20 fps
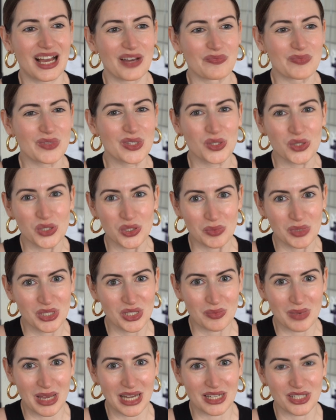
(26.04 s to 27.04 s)
Social media
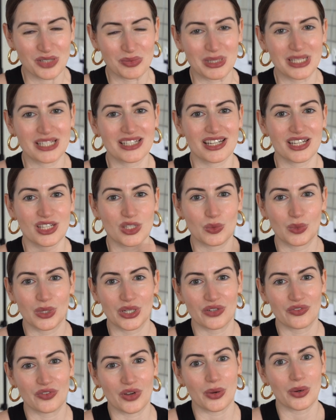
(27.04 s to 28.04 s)
management is one
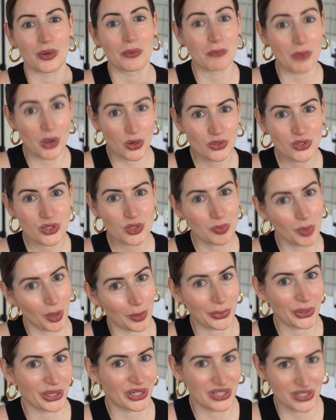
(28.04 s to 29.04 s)
of our most
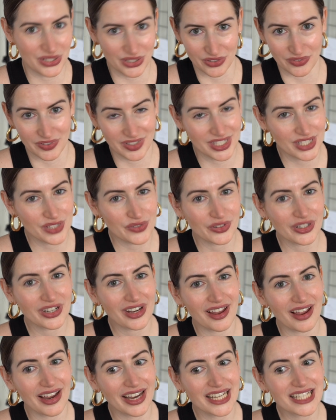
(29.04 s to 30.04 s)
popular services for
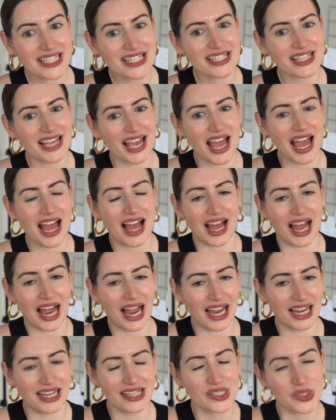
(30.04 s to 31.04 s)
clients,
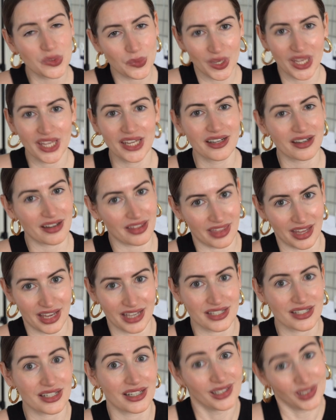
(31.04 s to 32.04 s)
and we hear
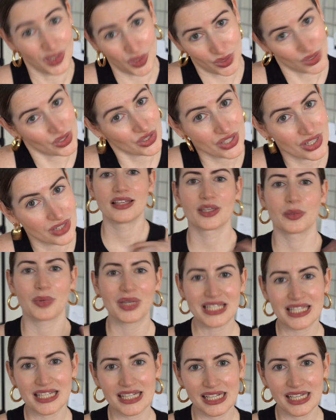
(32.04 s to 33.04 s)
that a lot. So
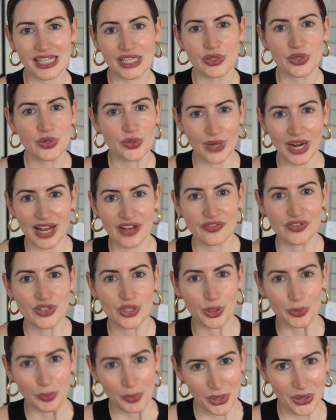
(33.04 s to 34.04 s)
basically, you craft
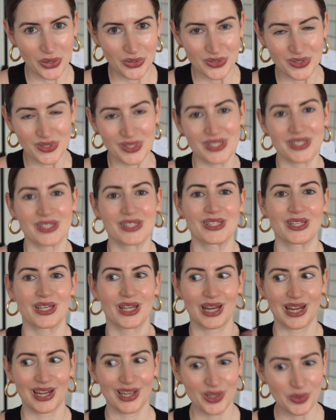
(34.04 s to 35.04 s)
your posts,
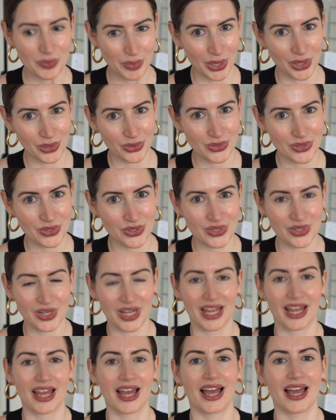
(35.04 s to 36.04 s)
you post,
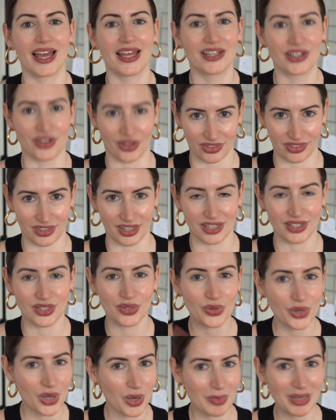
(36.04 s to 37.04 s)
and nothing. No
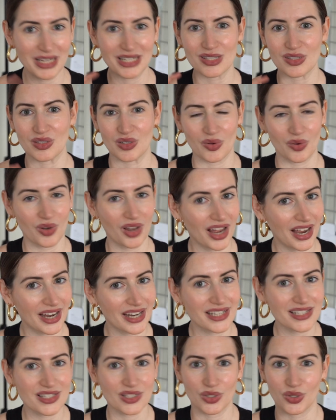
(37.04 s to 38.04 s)
comments, no
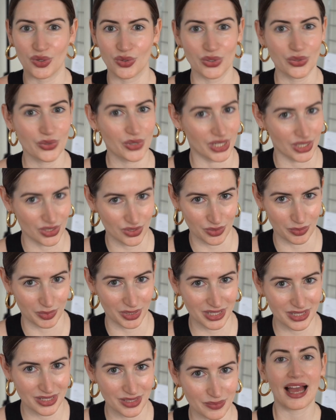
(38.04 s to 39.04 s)
likes, no new
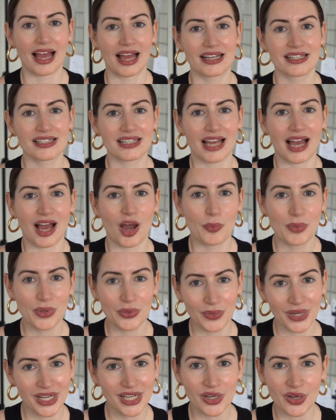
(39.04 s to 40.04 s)
customers. And I'll be
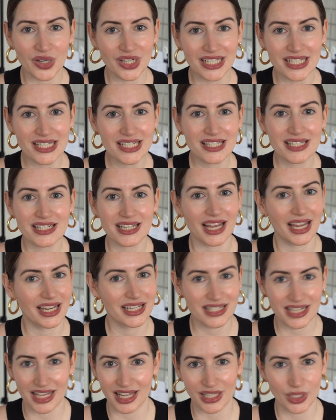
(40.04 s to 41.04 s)
really honest and
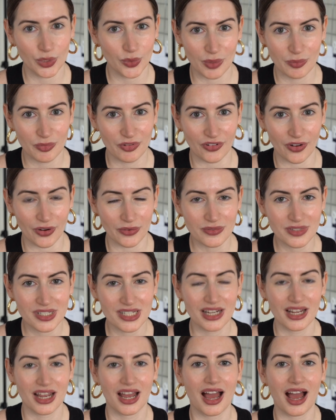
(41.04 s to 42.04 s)
tell you up front,
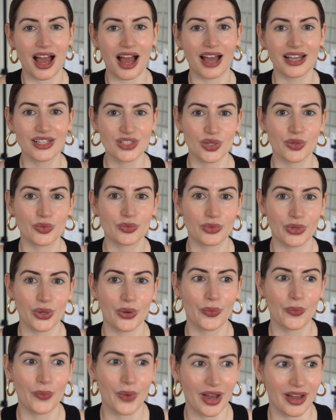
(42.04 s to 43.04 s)
I don't know
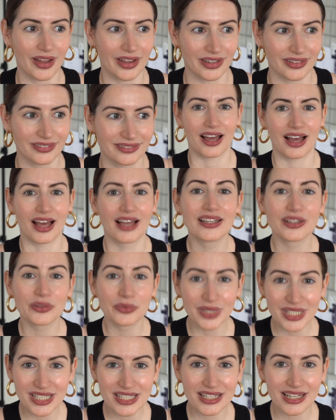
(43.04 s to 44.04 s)
why. And the
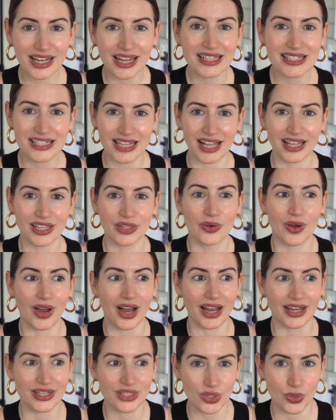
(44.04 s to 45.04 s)
reason I tell you
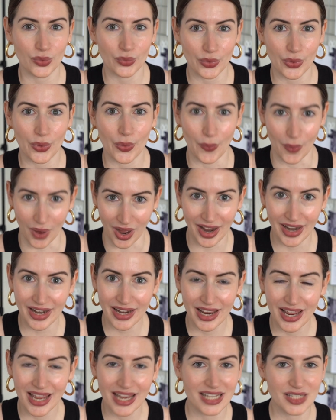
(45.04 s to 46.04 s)
I don't know why
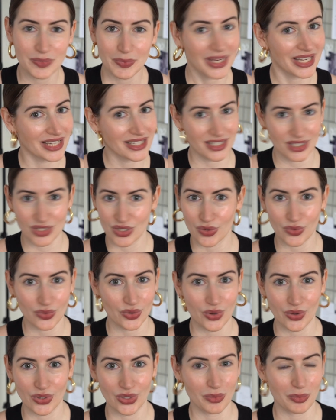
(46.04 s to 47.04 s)
is because I don't
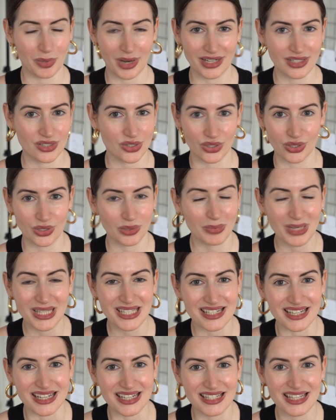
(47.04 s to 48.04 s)
know your brand or your
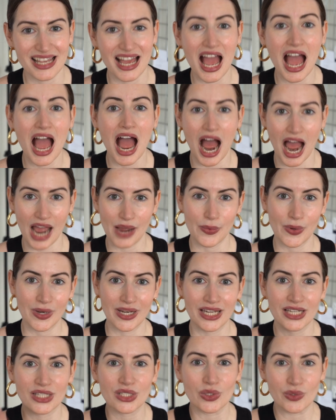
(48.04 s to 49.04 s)
business. I would
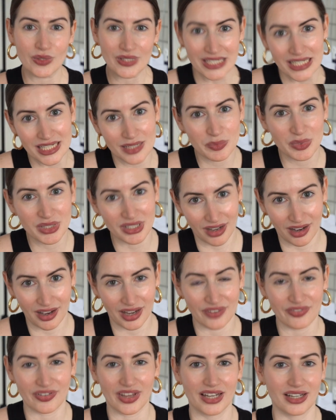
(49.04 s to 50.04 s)
need to deep
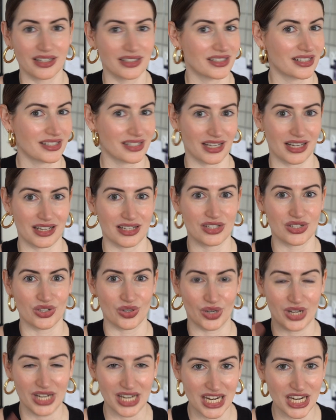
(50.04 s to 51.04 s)
dive and understand your
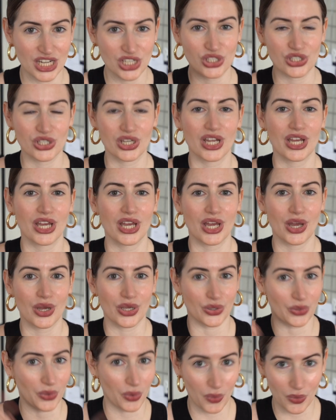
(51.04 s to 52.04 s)
niche,
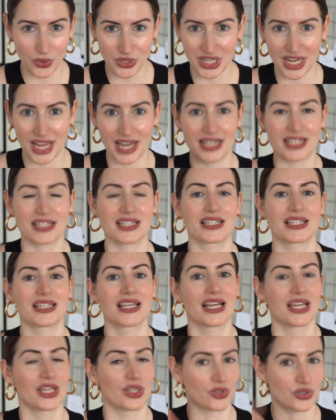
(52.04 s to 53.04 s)
your
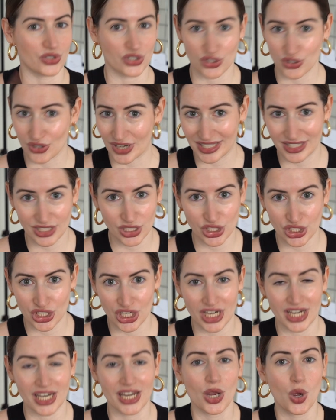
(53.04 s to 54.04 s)
audience, your
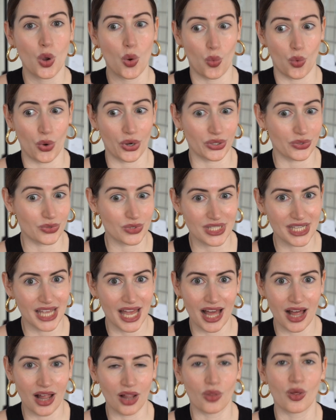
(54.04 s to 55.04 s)
strategy, what you
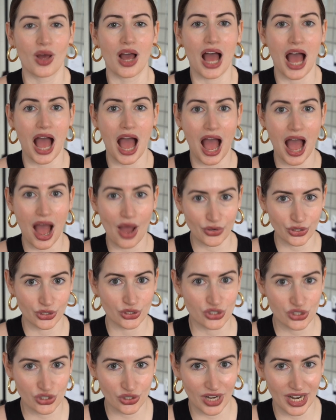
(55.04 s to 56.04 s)
sell, how you're
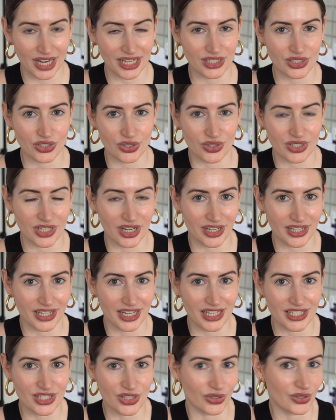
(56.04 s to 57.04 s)
trying to
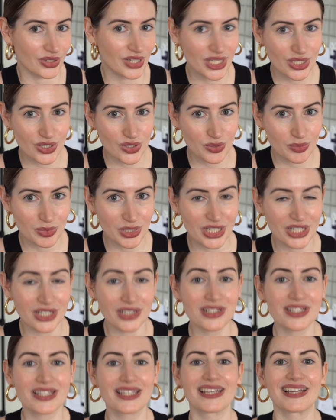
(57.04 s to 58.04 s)
target your
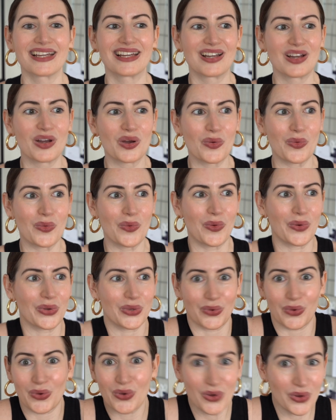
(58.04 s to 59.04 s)
customers, what your
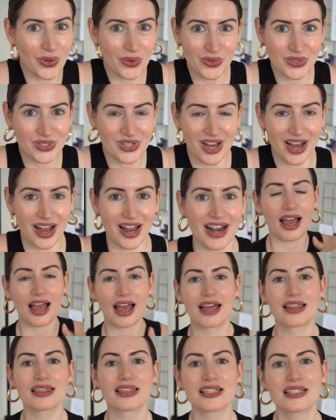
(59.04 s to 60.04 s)
goals are.
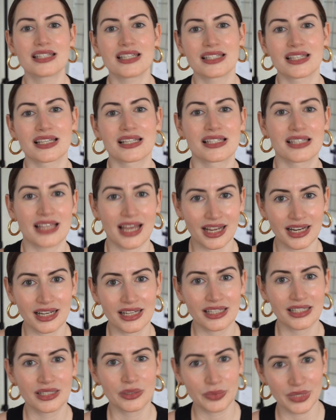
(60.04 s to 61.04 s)
And this is exactly
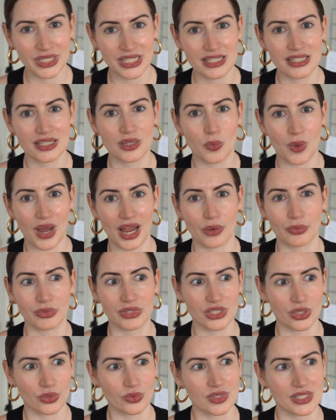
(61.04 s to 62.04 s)
the reason why we
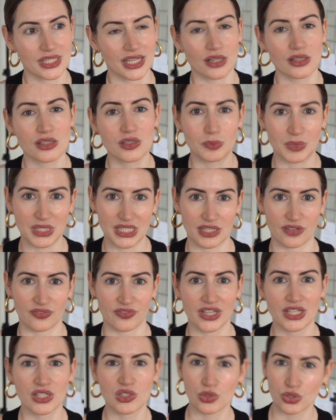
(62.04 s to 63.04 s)
don't sell
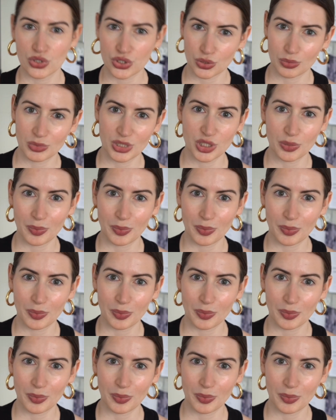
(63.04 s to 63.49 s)
specific social media